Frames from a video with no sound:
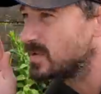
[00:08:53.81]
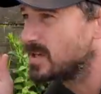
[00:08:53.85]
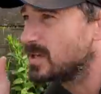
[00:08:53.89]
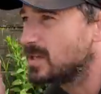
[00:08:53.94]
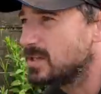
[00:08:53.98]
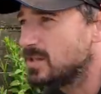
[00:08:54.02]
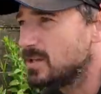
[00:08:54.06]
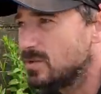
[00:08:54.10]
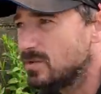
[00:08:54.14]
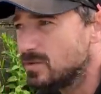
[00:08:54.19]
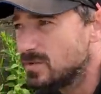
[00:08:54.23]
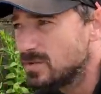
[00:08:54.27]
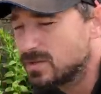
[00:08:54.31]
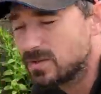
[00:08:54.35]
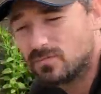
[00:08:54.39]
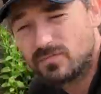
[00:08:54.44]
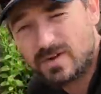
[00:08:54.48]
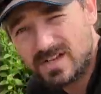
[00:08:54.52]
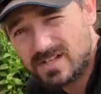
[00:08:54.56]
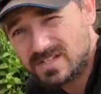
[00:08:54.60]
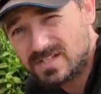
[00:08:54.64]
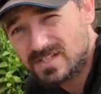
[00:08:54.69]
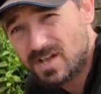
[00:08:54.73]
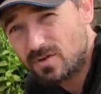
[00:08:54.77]
We're going to use the
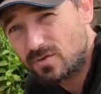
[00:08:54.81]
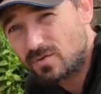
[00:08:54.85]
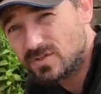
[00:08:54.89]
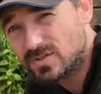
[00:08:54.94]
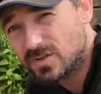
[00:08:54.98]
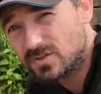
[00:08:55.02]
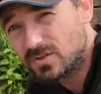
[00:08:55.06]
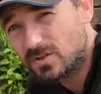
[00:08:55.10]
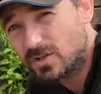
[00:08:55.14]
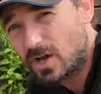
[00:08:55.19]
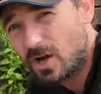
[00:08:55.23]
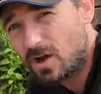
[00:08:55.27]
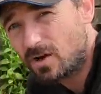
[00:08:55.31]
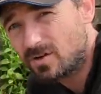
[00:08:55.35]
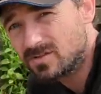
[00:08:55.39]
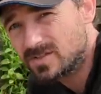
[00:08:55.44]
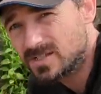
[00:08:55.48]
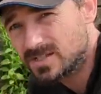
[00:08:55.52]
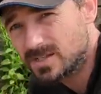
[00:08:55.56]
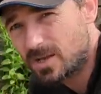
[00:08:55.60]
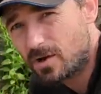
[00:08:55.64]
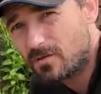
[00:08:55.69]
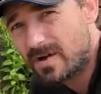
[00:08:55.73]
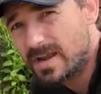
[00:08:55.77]
red circles on the
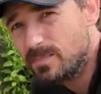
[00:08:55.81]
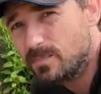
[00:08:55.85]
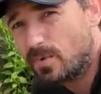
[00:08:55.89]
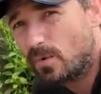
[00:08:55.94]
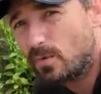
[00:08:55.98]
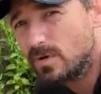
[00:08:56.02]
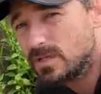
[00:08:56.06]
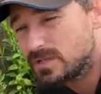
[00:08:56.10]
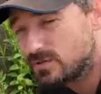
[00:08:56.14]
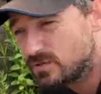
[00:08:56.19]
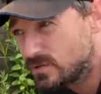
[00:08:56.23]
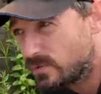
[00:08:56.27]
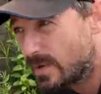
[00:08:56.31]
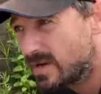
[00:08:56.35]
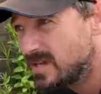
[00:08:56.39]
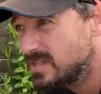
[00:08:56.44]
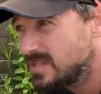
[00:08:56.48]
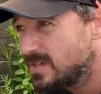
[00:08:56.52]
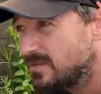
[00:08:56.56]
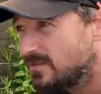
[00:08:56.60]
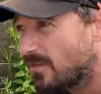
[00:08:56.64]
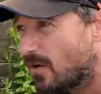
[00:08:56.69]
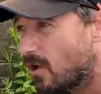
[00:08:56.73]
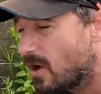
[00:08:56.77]
cards as our aim points for
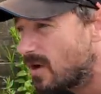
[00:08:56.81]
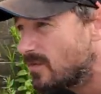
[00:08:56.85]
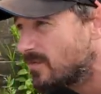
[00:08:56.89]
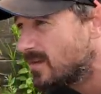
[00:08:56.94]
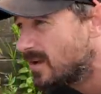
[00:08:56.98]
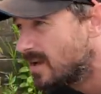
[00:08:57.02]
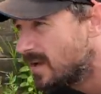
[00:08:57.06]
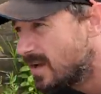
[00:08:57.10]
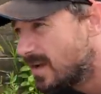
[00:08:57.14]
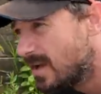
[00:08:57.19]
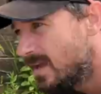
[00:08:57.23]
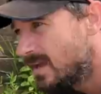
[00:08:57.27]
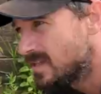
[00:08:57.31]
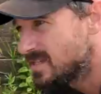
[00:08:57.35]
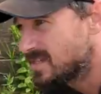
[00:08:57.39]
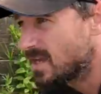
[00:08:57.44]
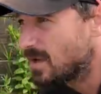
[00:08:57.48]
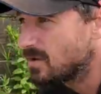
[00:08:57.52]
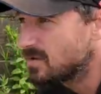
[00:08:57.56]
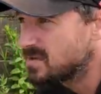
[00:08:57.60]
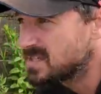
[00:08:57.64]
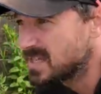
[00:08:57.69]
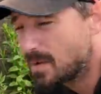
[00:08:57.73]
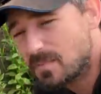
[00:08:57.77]
25.
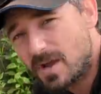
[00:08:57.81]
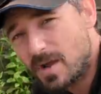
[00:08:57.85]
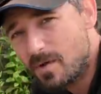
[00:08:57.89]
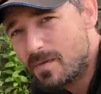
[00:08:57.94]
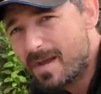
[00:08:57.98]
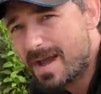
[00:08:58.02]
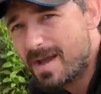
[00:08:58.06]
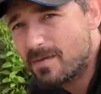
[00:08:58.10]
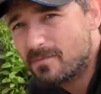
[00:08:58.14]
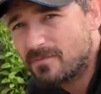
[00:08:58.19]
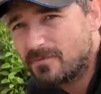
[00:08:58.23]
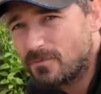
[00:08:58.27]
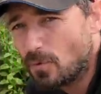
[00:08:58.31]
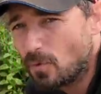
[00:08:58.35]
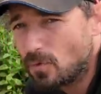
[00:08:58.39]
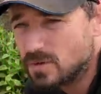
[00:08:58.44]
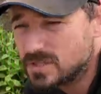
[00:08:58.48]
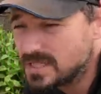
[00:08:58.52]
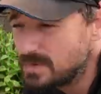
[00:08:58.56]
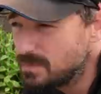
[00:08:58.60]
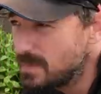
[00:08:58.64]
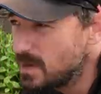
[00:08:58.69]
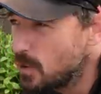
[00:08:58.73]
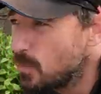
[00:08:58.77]
So somewhere around
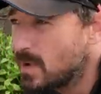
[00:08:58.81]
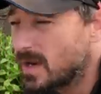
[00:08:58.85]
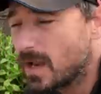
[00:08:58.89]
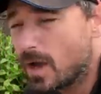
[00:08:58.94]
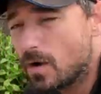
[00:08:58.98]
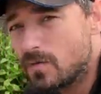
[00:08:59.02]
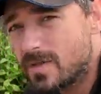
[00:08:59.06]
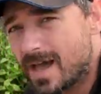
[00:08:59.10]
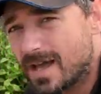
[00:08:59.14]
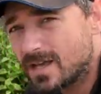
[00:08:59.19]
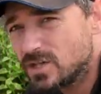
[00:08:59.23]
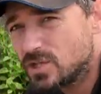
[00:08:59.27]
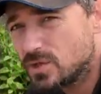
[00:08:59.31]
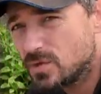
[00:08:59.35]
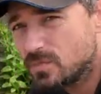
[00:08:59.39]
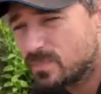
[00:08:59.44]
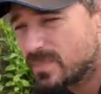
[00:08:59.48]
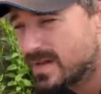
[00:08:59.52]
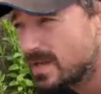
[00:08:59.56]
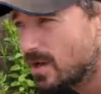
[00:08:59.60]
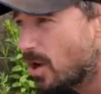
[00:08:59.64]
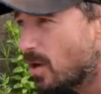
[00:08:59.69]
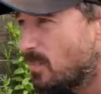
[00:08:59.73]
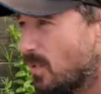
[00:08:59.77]
40 mil below that
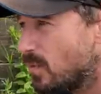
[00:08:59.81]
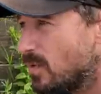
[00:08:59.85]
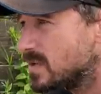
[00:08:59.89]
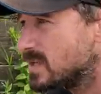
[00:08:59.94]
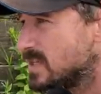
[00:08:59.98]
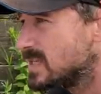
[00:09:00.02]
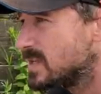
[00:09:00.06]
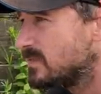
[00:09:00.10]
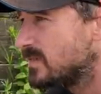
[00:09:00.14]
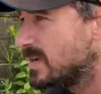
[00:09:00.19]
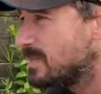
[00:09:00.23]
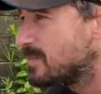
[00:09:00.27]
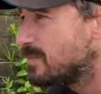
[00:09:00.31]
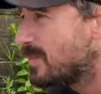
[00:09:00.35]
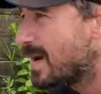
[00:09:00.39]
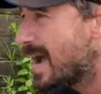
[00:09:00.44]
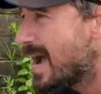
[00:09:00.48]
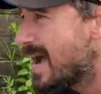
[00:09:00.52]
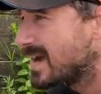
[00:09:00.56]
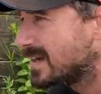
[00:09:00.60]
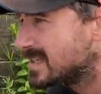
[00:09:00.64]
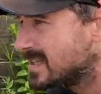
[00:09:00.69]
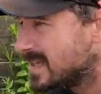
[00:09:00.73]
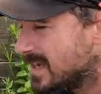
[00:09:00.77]
should be our points of impact.